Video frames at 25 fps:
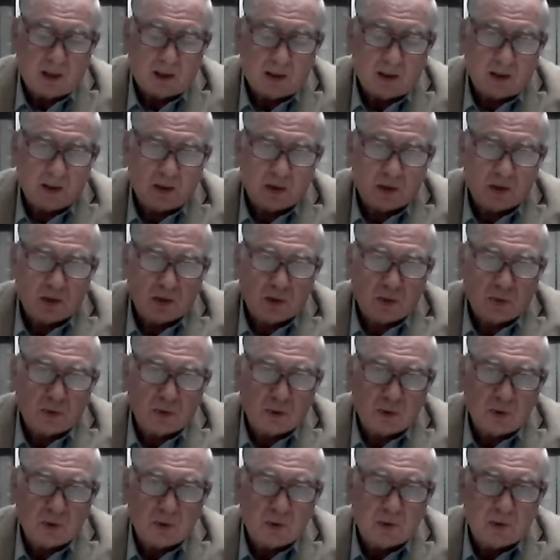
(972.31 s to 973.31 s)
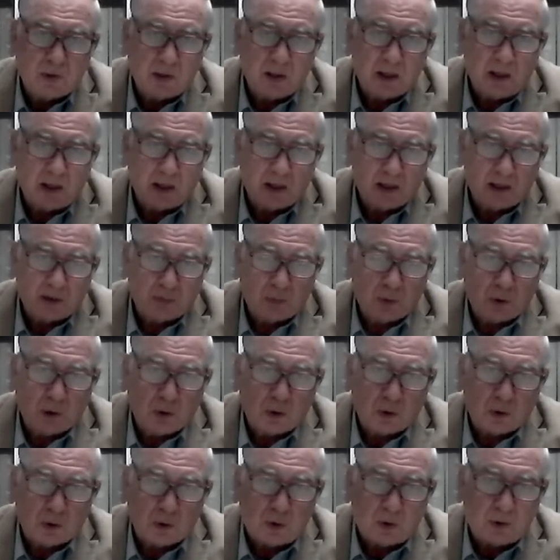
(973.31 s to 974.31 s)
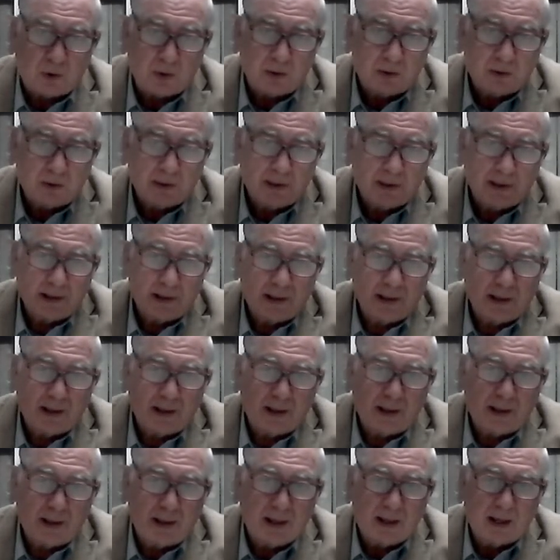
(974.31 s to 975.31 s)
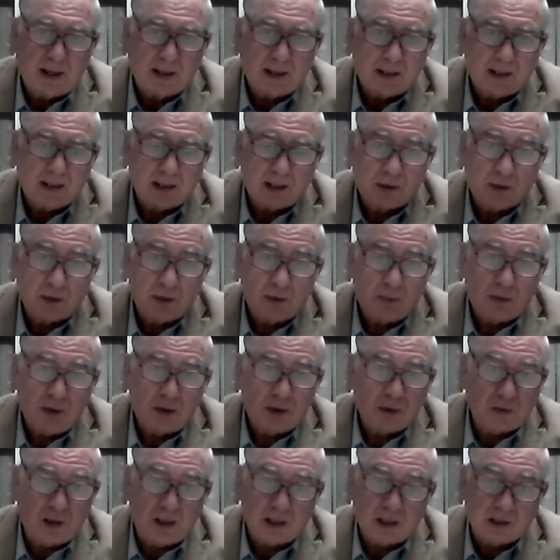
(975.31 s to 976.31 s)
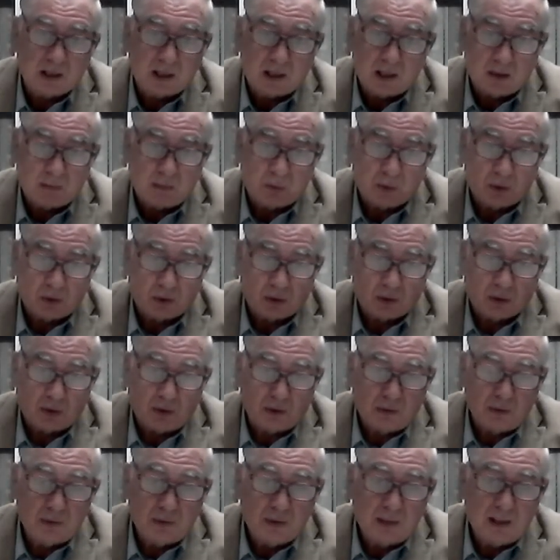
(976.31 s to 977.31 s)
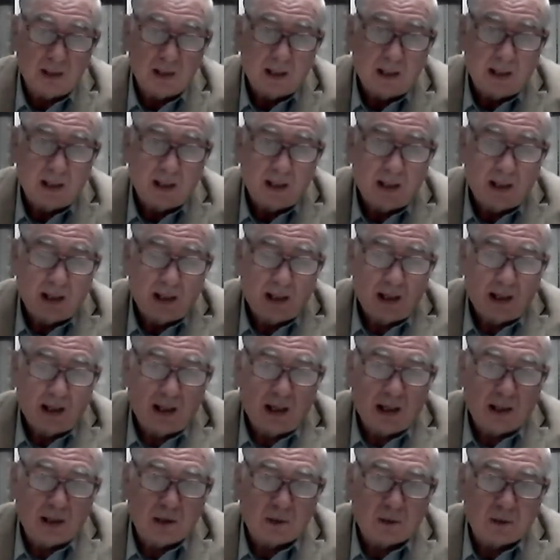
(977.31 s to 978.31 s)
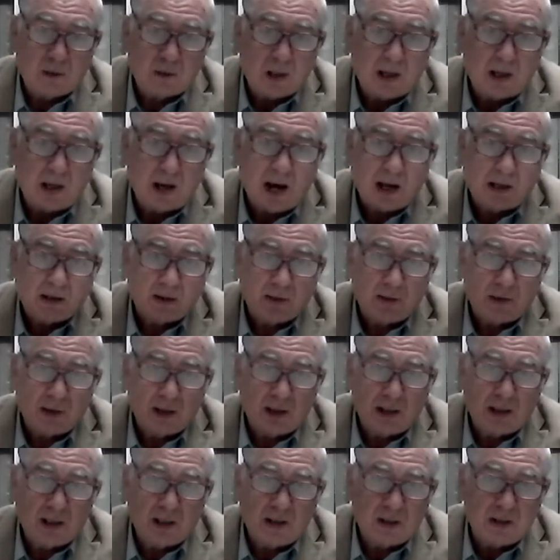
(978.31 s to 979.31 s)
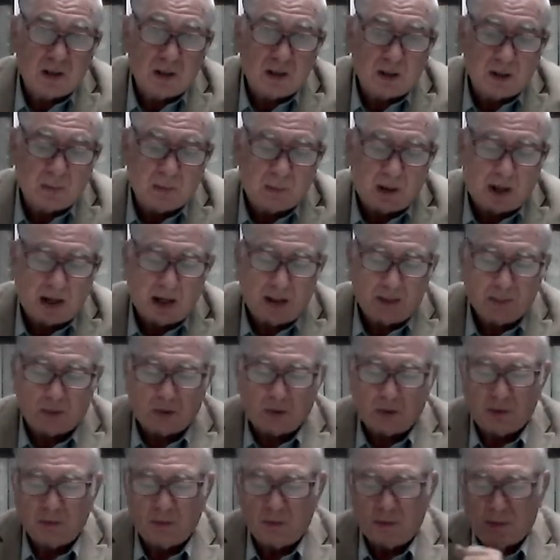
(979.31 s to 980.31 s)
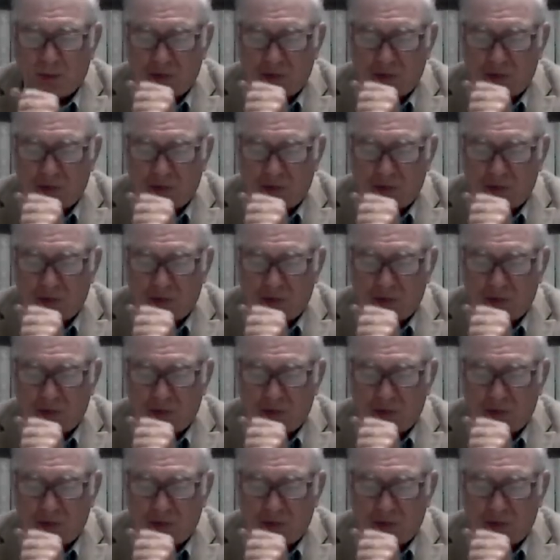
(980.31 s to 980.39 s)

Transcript: is the word, it's plural, and it could be translated plural. And there's a lot of things in the Bible